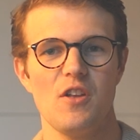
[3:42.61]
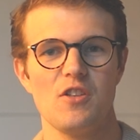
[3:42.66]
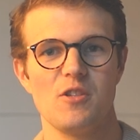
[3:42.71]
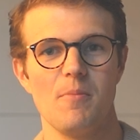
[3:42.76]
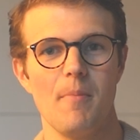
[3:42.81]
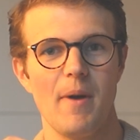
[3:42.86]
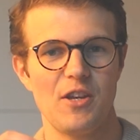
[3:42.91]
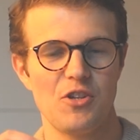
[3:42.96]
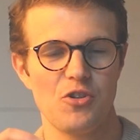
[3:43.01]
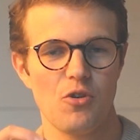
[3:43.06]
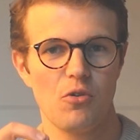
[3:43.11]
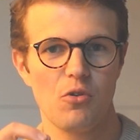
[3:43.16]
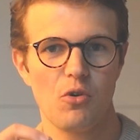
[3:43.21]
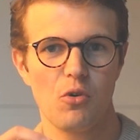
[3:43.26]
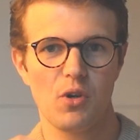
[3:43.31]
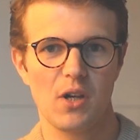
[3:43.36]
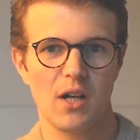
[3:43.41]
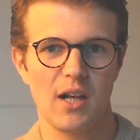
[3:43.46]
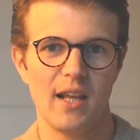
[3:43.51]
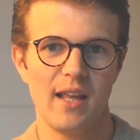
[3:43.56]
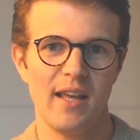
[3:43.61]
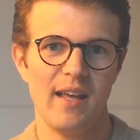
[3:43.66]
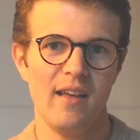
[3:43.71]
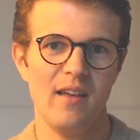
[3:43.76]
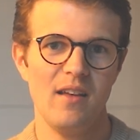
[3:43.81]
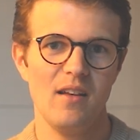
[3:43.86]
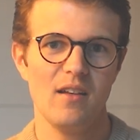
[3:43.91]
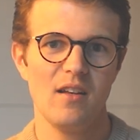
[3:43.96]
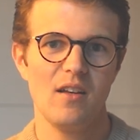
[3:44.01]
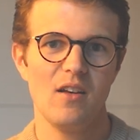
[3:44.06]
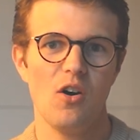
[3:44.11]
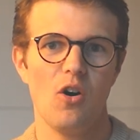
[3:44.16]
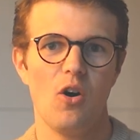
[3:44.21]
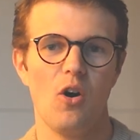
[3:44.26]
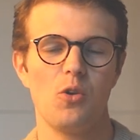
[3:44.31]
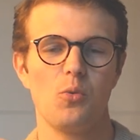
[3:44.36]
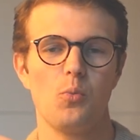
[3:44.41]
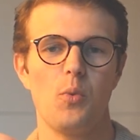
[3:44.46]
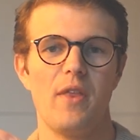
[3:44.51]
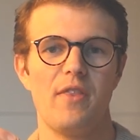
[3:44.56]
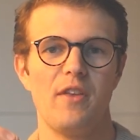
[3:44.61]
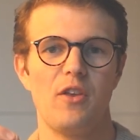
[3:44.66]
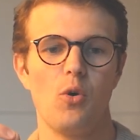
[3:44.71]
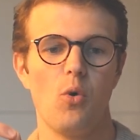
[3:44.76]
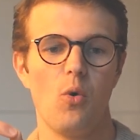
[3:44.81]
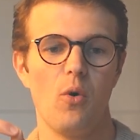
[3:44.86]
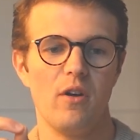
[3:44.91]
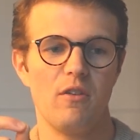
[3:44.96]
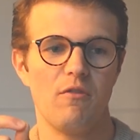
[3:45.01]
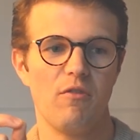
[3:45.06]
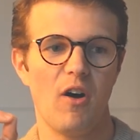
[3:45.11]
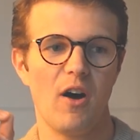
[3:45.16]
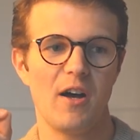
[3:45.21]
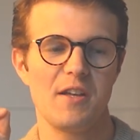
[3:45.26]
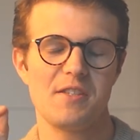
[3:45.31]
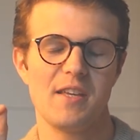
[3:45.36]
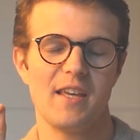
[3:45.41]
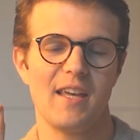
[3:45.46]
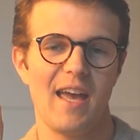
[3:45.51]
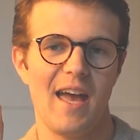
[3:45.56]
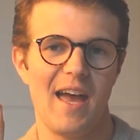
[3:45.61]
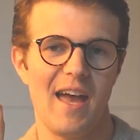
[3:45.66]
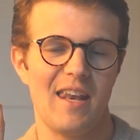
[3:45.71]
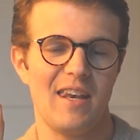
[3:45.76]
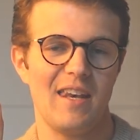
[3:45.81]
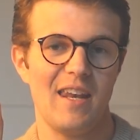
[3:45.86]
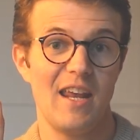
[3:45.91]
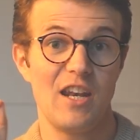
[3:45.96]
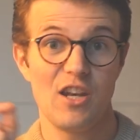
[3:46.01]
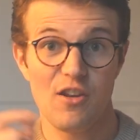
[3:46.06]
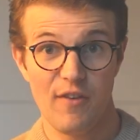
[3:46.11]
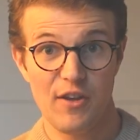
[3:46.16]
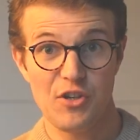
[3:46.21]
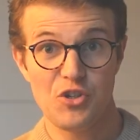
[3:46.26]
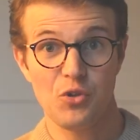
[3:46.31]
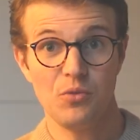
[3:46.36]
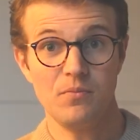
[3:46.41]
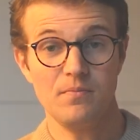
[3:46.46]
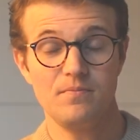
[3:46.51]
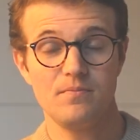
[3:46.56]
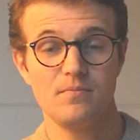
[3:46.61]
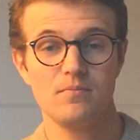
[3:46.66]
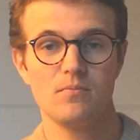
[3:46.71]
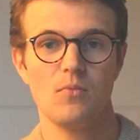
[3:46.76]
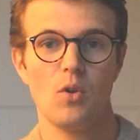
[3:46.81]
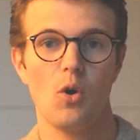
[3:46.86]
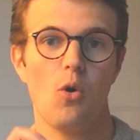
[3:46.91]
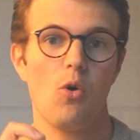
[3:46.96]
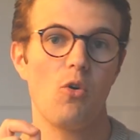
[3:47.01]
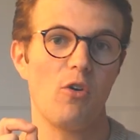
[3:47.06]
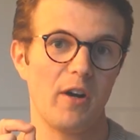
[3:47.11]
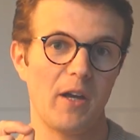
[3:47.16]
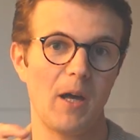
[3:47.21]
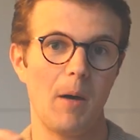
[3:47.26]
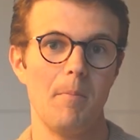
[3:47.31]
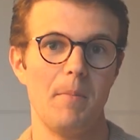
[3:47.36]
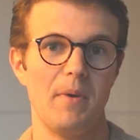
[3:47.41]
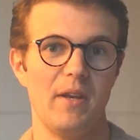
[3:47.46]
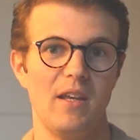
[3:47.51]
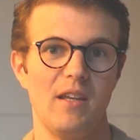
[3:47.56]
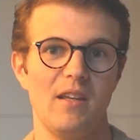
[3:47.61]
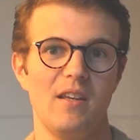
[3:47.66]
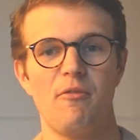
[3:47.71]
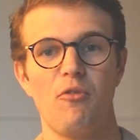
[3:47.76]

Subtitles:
to make sure you're clear on whether you're advising an individual or a company.